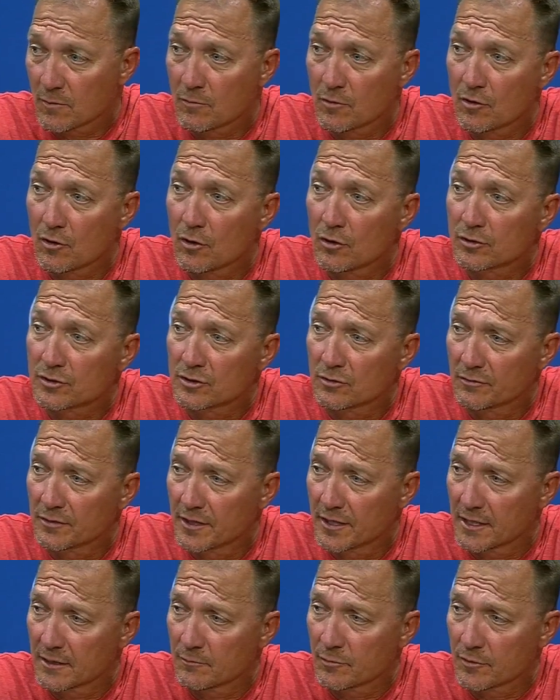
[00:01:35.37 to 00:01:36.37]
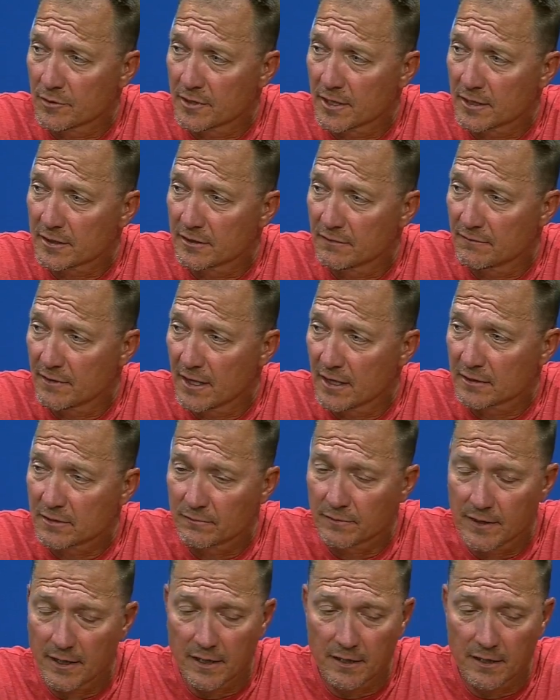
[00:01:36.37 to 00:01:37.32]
but we were also getting productive outs.